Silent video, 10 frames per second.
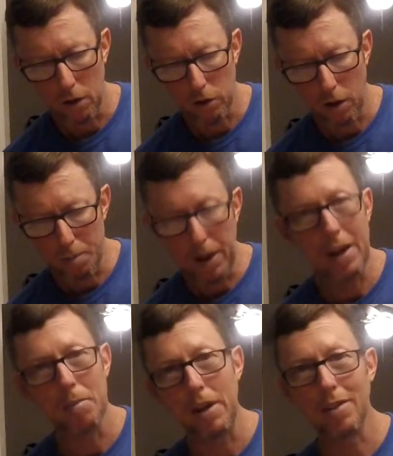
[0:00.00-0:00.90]
So I'm
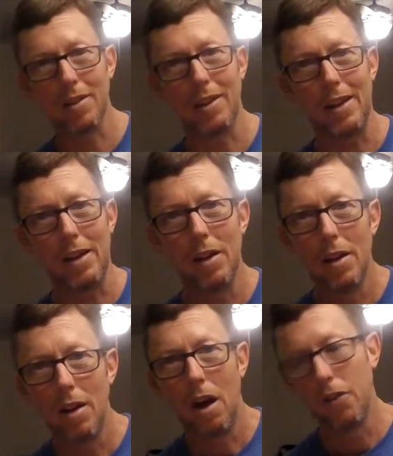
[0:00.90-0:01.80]
paying basically
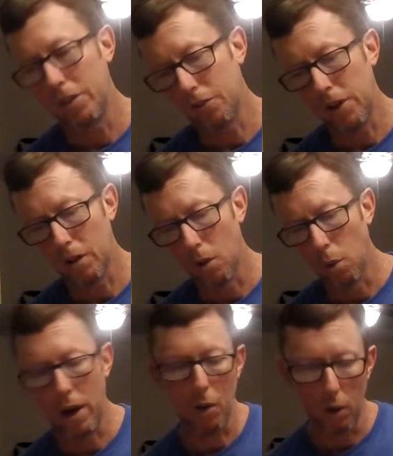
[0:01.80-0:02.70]
on this vehicle
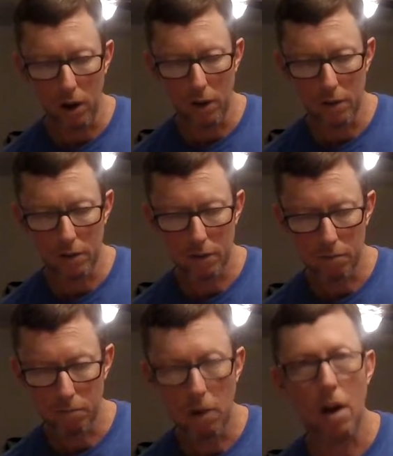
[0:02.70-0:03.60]
what I was
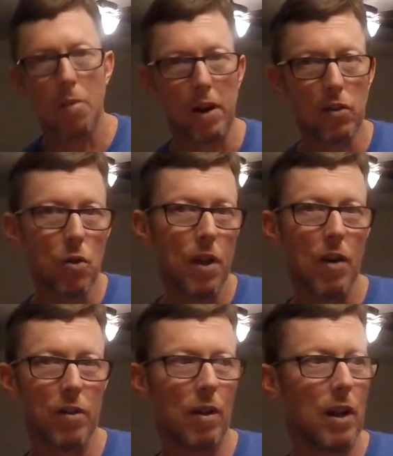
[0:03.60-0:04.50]
on my
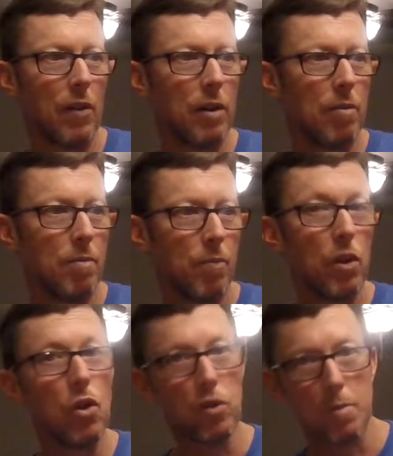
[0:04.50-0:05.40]
2011
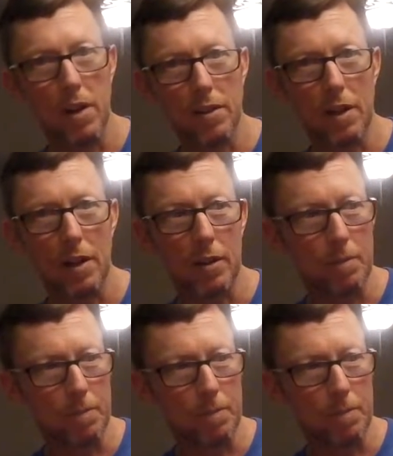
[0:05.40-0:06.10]
used Mustang.